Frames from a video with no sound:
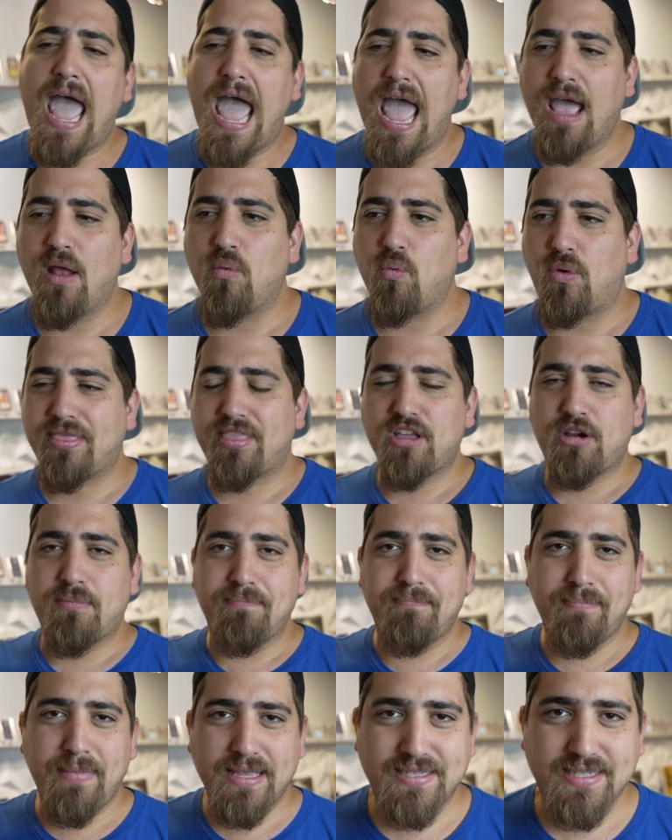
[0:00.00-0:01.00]
And what they're
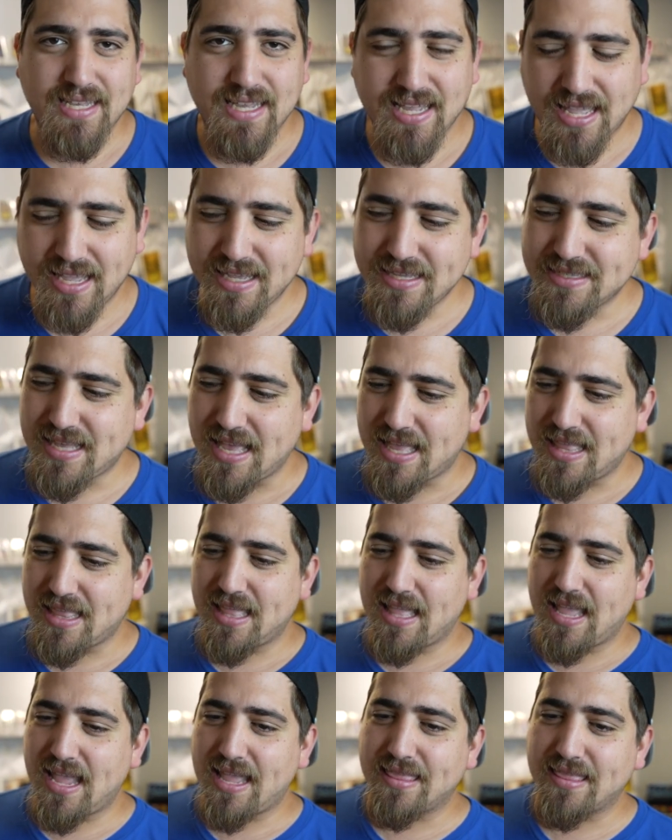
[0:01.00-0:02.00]
missing is that
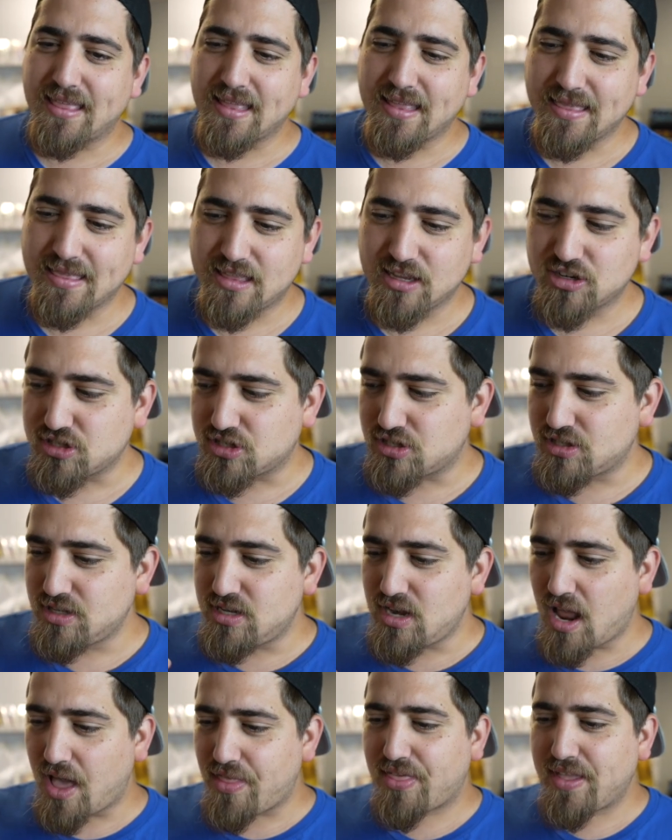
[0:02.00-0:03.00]
there's
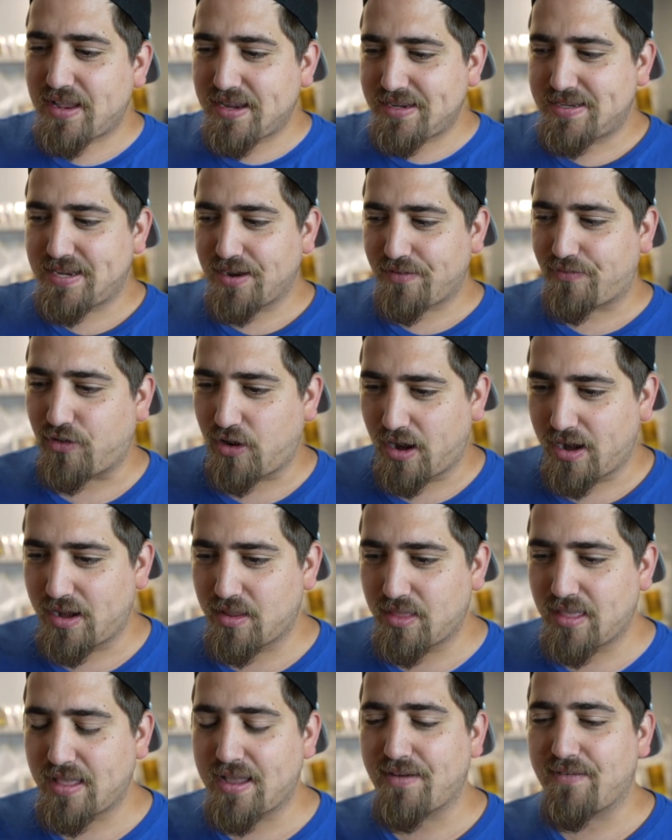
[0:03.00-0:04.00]
nothing
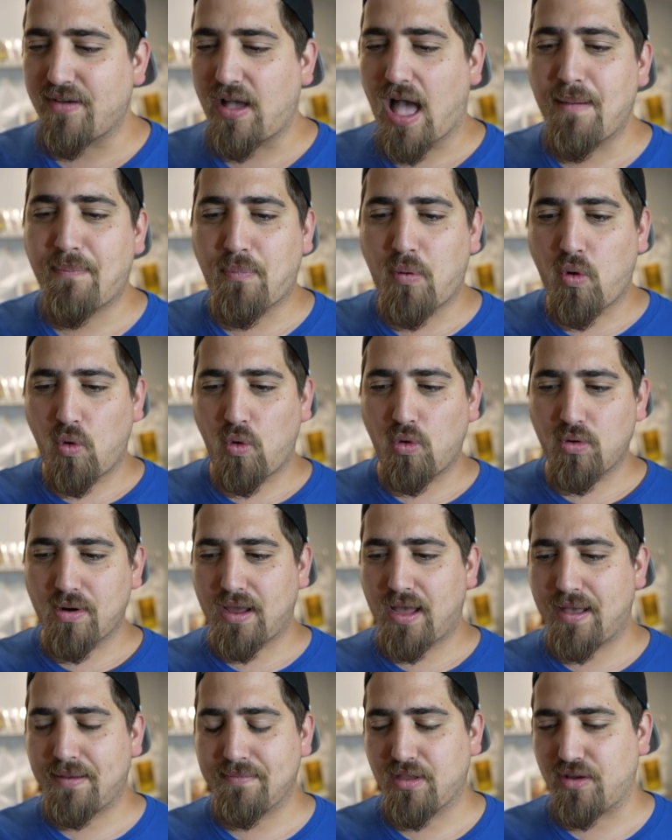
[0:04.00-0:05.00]
different. Like, I pulled,
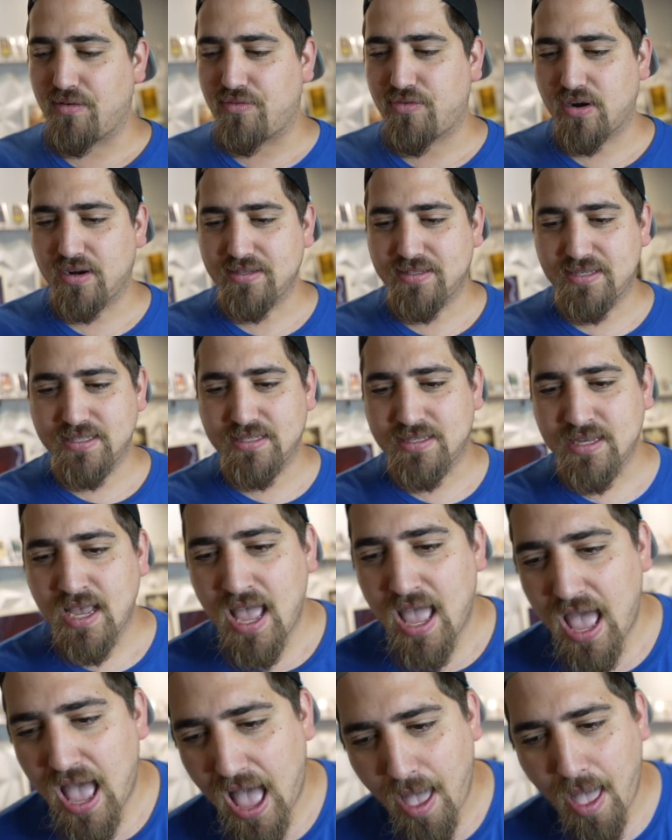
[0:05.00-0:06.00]
you know, for instance,
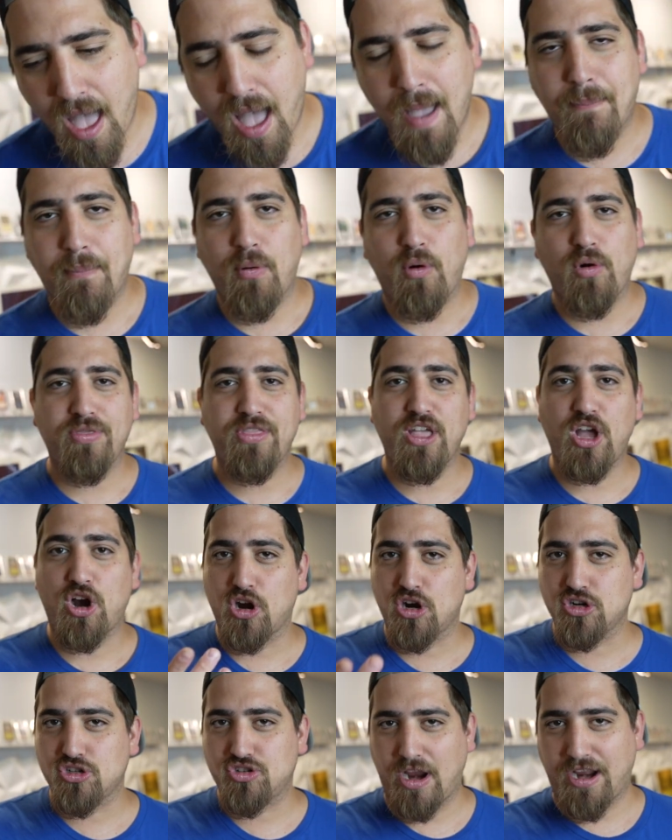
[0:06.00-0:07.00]
I pulled the
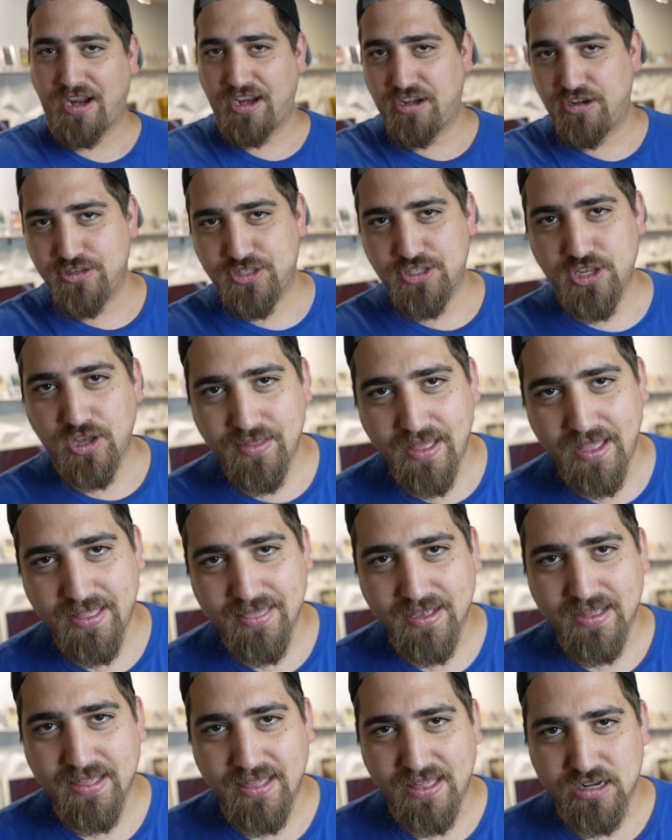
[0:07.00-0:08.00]
Ur-Dragon. You saw that in
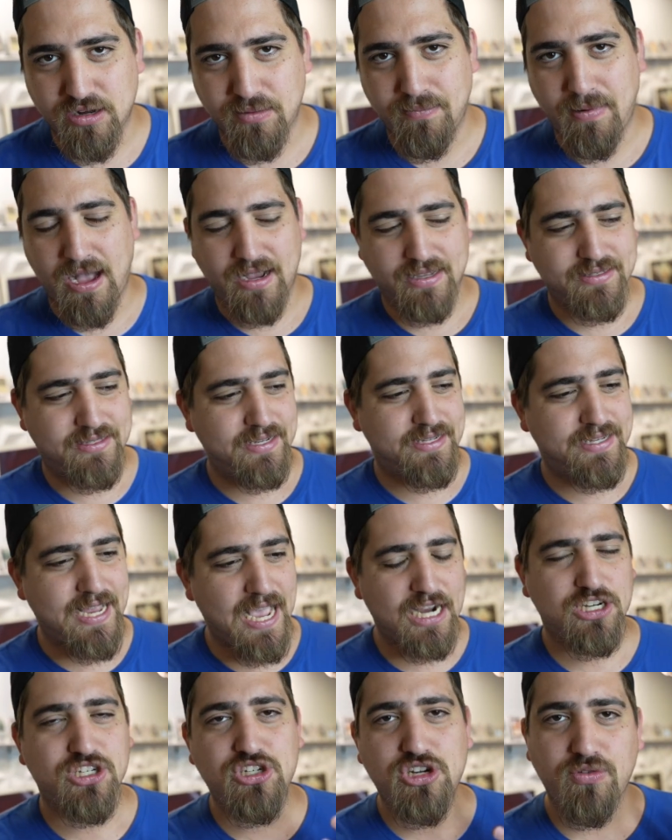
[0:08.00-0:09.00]
the collector box. The
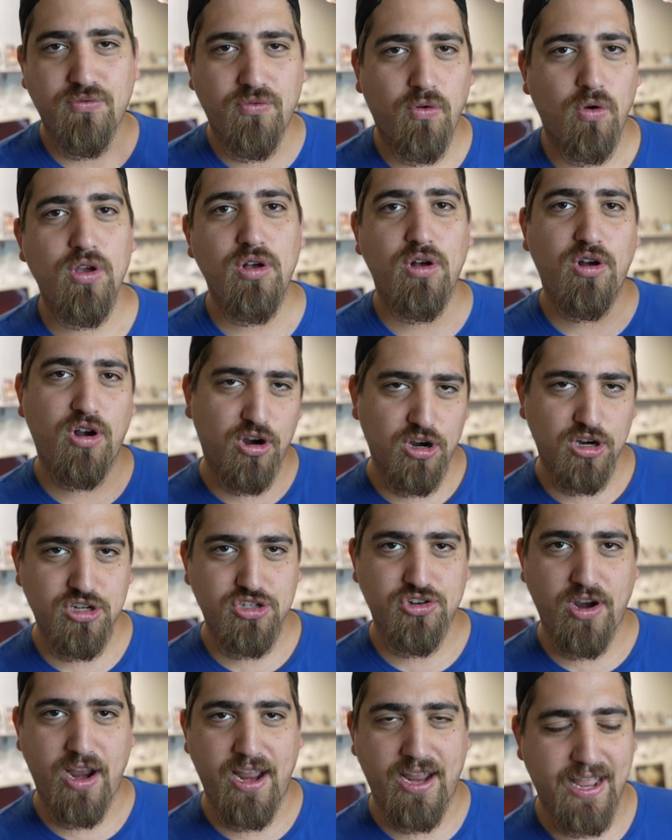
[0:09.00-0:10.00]
textured foil
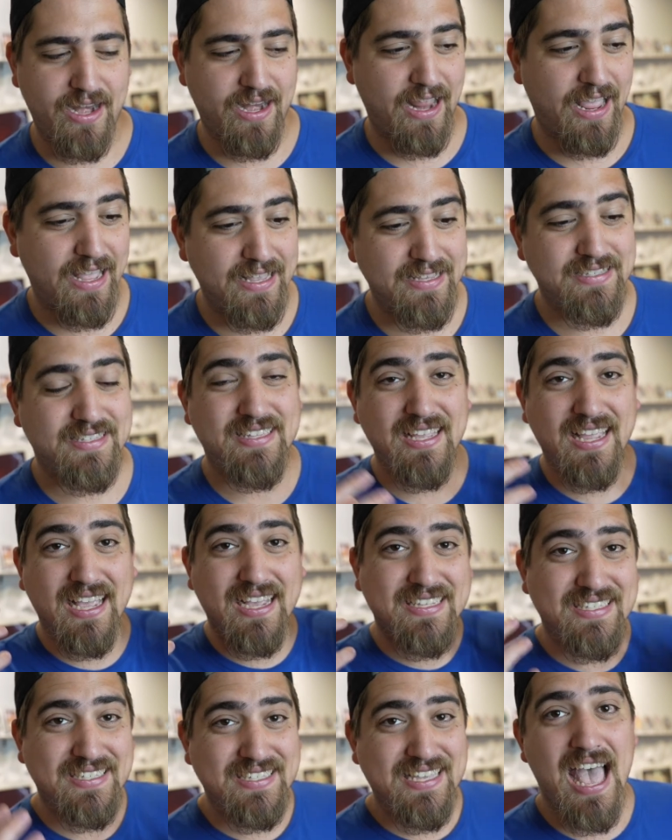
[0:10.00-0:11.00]
Ur-Dragon is the
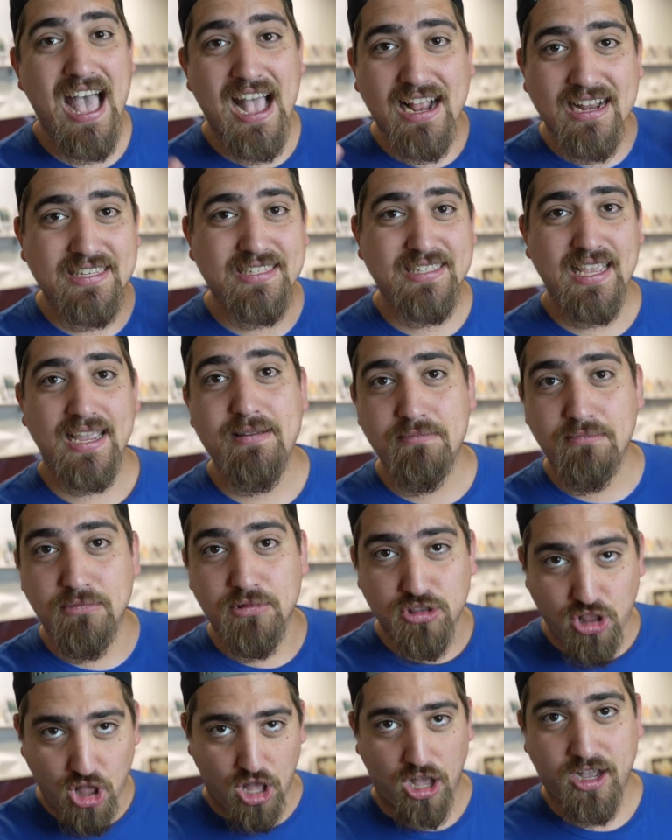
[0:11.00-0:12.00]
exact same
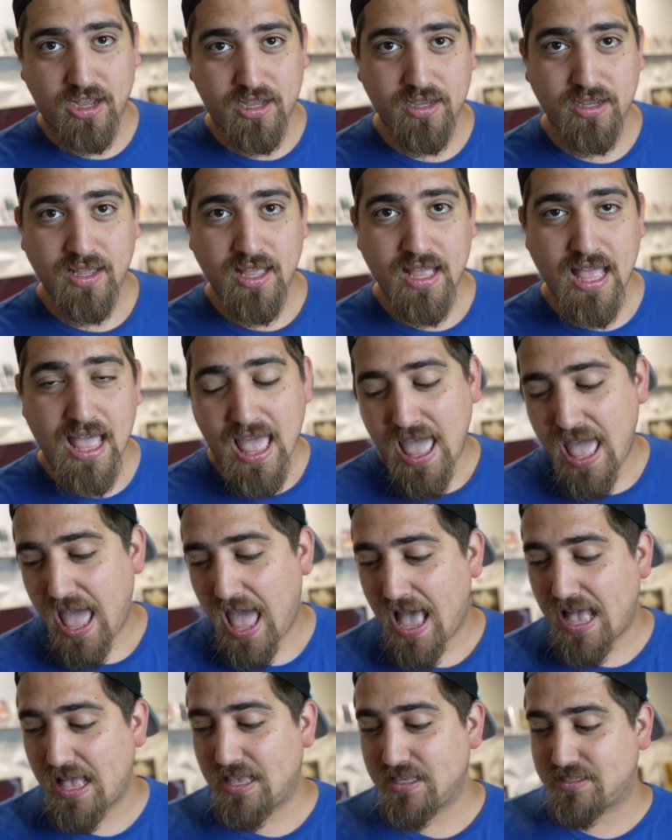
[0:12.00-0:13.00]
look
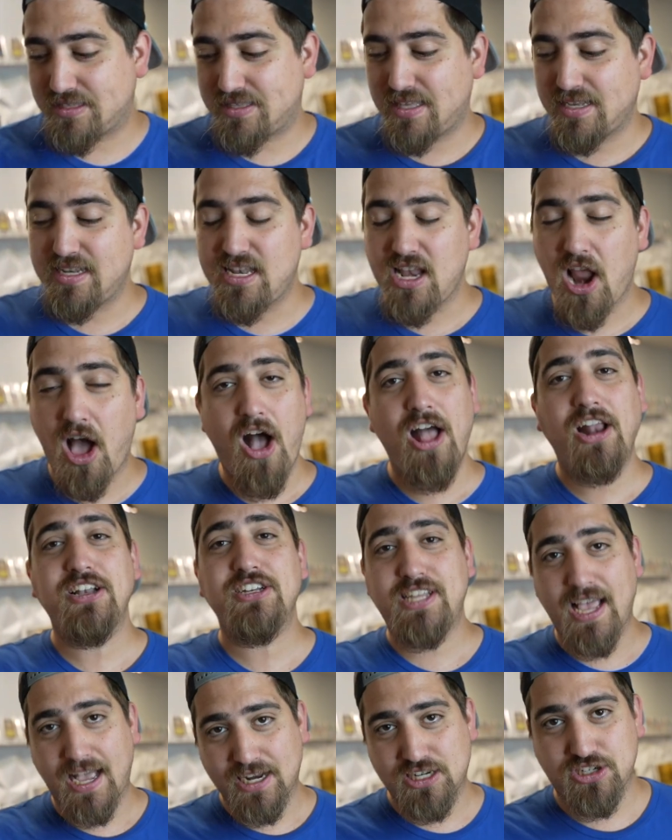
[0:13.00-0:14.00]
as the
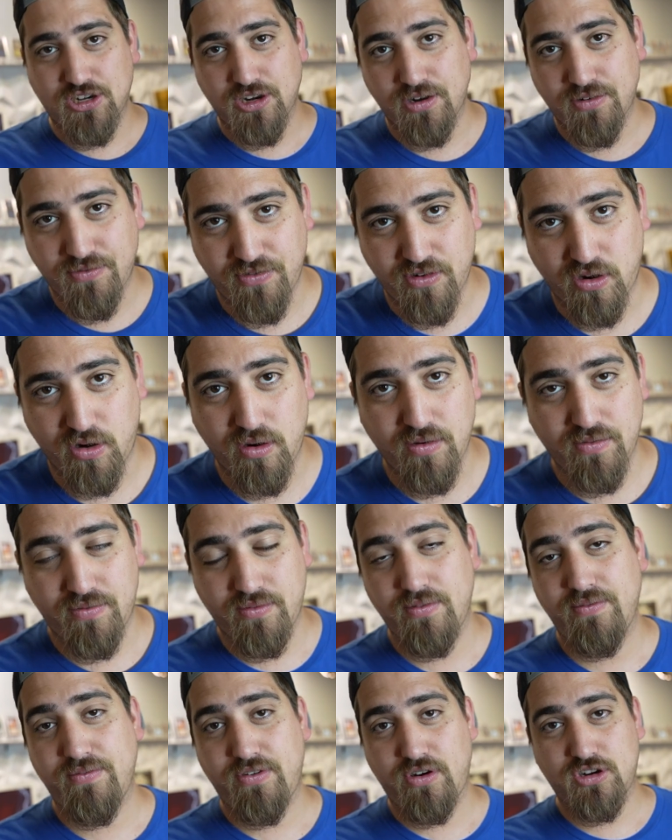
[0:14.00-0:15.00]
non-textured
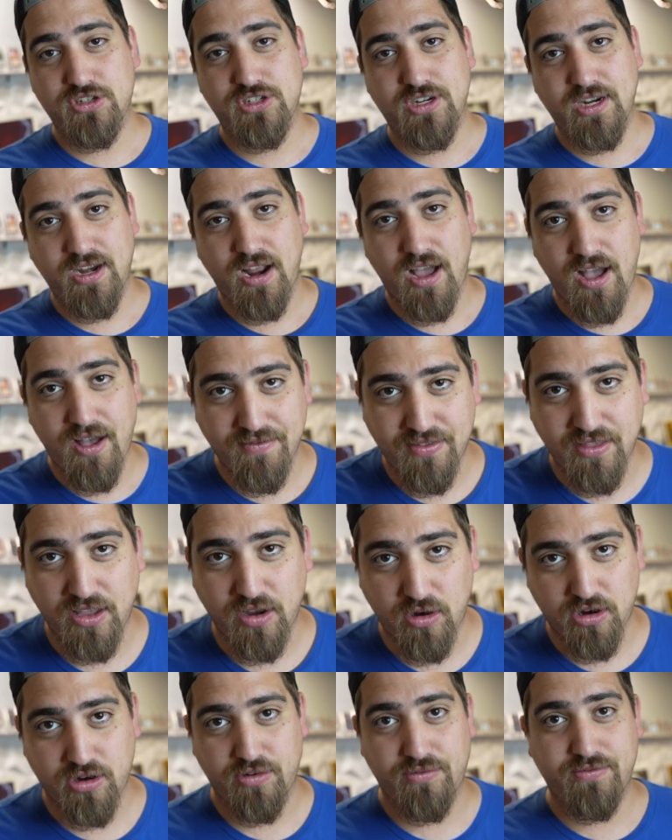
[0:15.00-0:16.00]
version of the
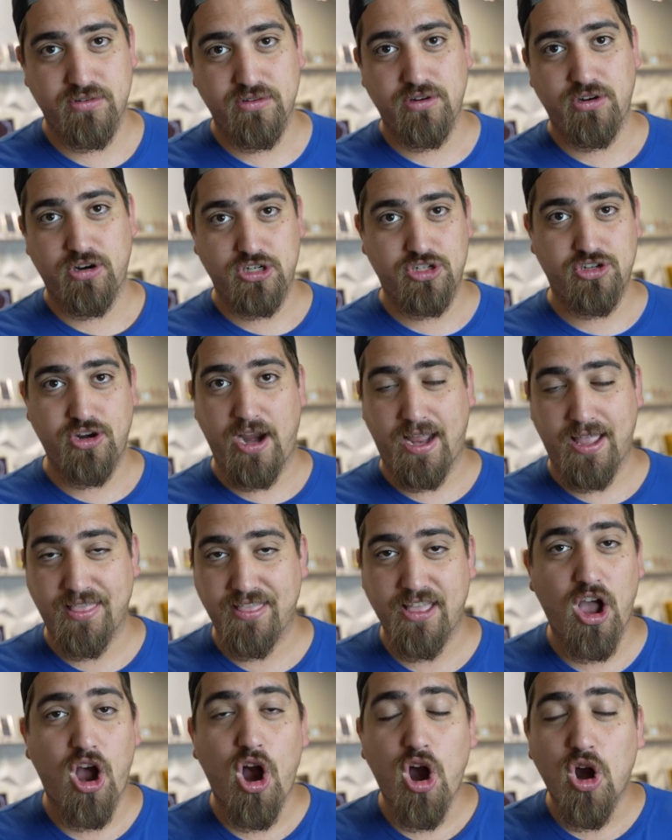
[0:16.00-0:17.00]
Ur-Dragon.
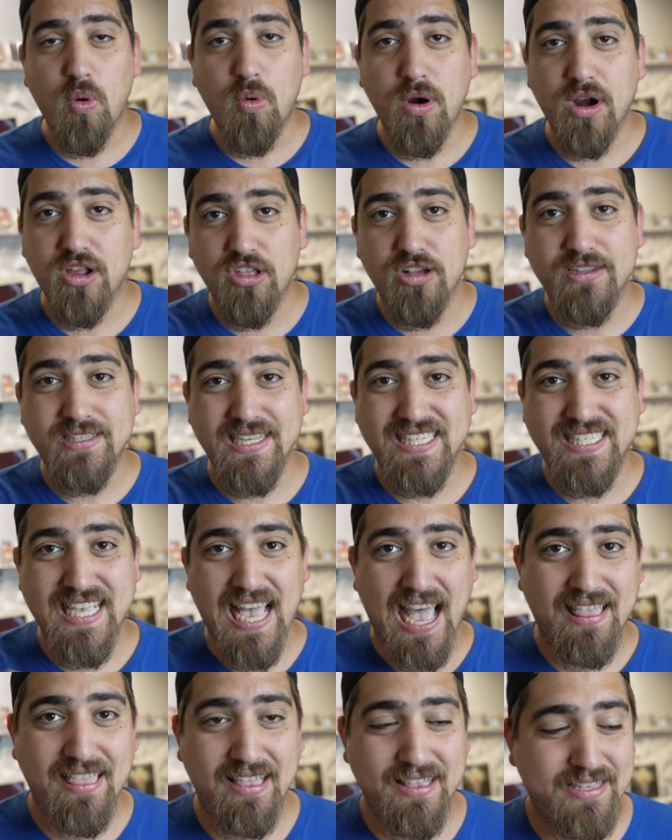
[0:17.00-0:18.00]
The artwork looks
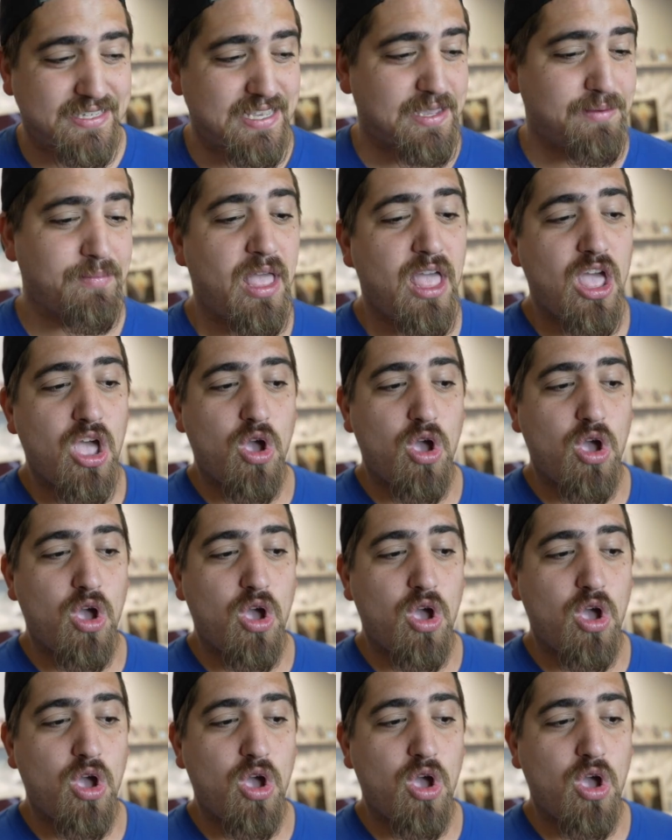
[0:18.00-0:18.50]
exactly the same.